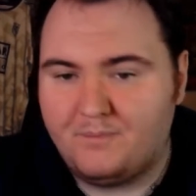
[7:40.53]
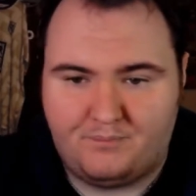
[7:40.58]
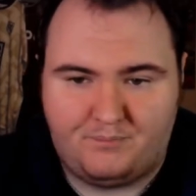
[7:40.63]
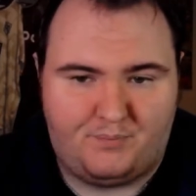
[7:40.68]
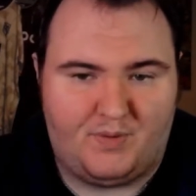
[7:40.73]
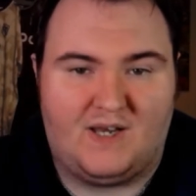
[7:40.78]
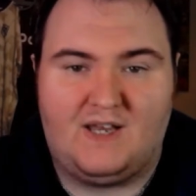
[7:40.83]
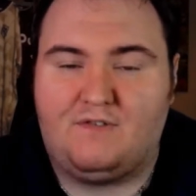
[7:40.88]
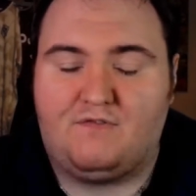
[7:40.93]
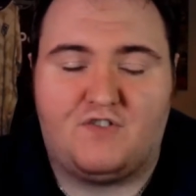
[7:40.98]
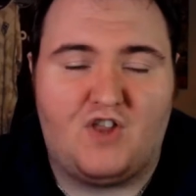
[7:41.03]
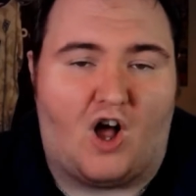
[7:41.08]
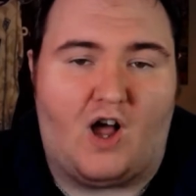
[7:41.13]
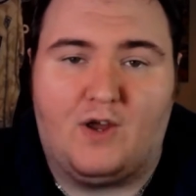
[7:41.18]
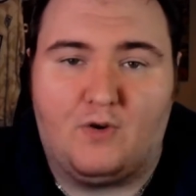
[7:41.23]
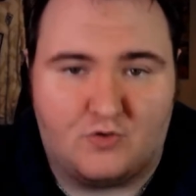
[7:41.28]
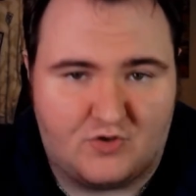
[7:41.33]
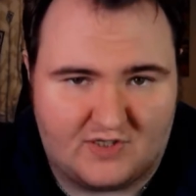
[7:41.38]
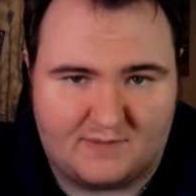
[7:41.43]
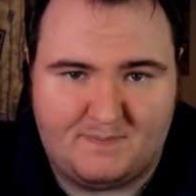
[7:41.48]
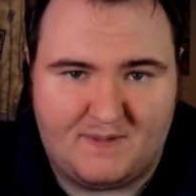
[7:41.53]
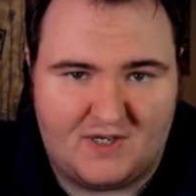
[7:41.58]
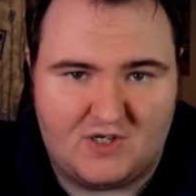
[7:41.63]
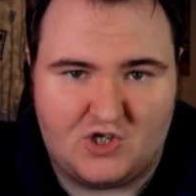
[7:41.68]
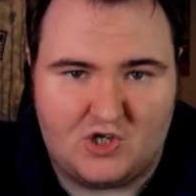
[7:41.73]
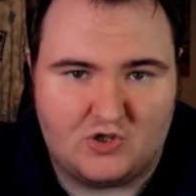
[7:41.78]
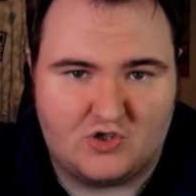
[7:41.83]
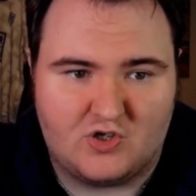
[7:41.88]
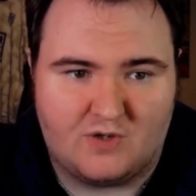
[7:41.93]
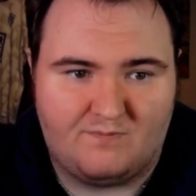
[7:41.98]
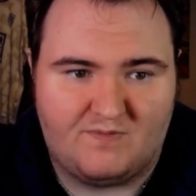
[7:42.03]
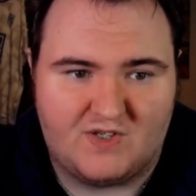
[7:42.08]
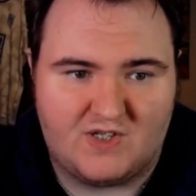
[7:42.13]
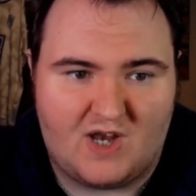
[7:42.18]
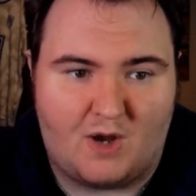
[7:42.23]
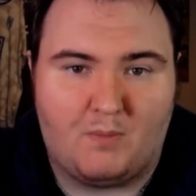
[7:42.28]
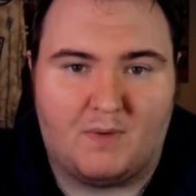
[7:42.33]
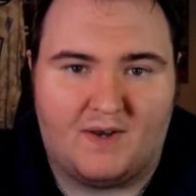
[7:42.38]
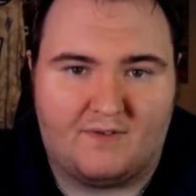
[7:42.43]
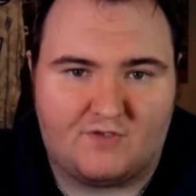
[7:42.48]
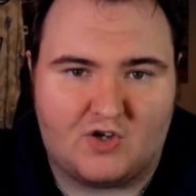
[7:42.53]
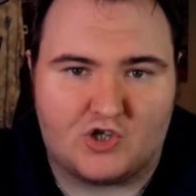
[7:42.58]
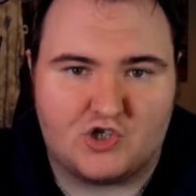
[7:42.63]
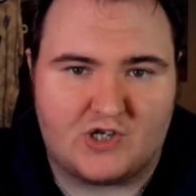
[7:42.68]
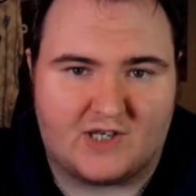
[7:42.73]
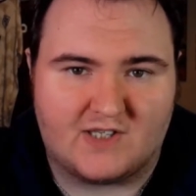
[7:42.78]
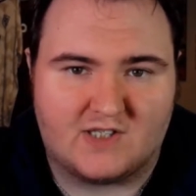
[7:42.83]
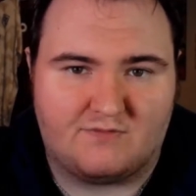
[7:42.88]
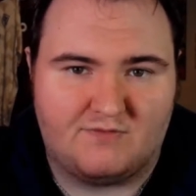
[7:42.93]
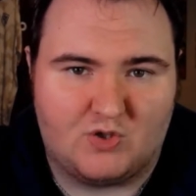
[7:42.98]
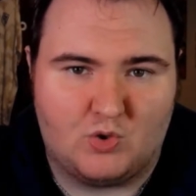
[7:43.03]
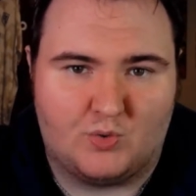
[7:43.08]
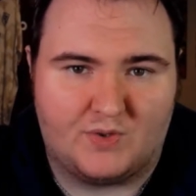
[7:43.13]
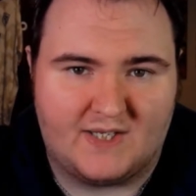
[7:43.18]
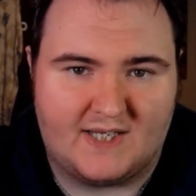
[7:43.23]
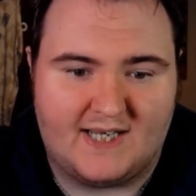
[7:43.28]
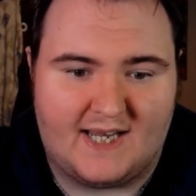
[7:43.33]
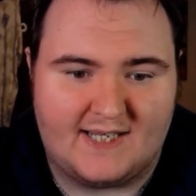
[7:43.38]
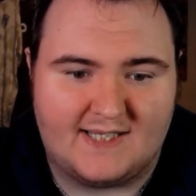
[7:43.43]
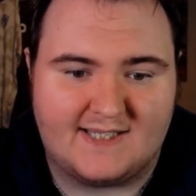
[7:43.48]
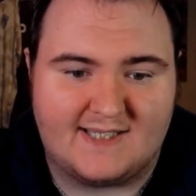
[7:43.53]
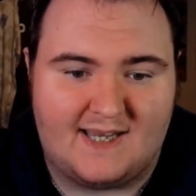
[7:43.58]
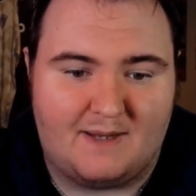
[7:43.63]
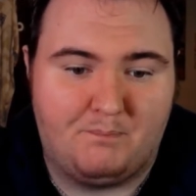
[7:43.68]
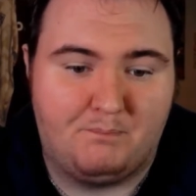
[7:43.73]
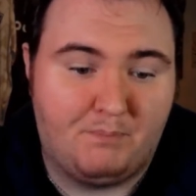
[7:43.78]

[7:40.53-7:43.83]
But if not, it will just be a YouTube video when I've got a chance to record it and edit it.